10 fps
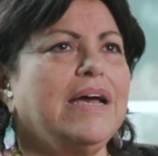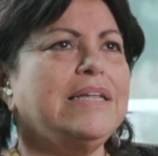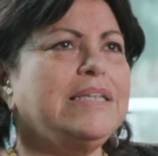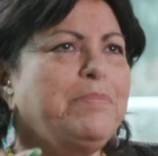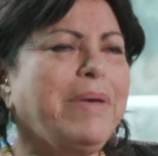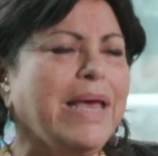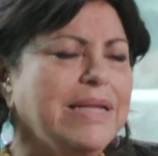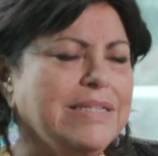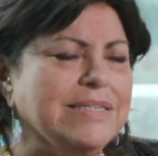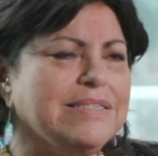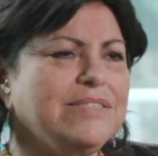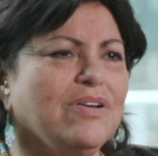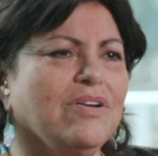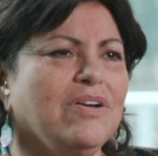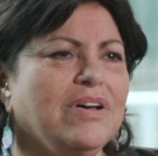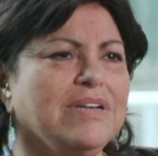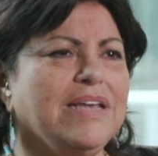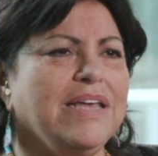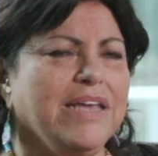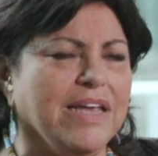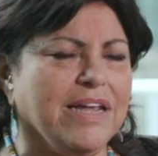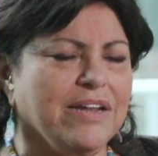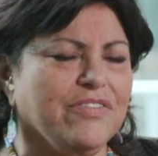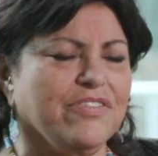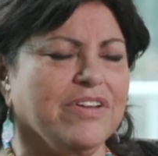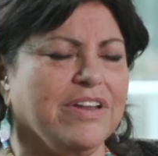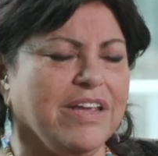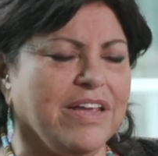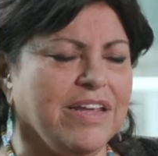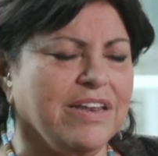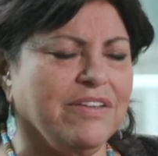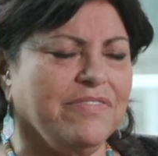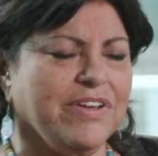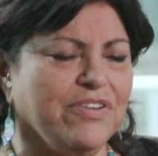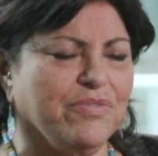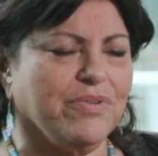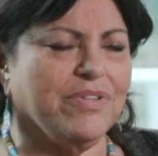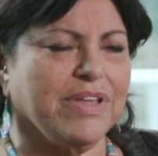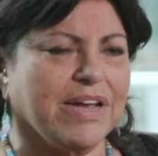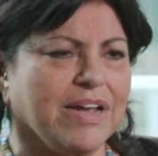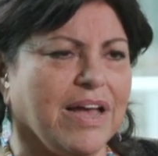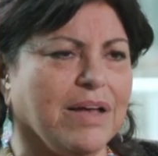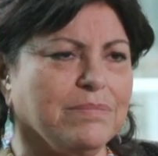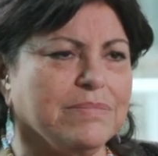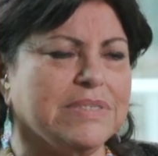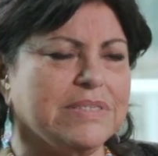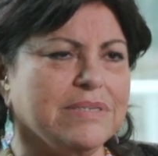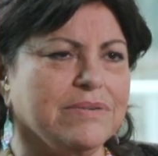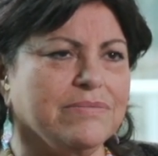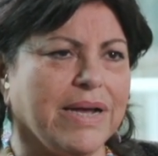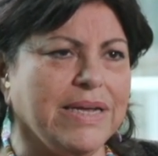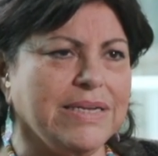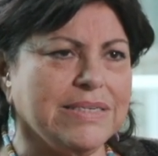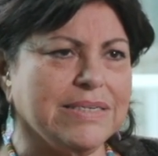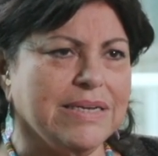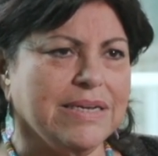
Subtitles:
it depends on each individual that comes, right?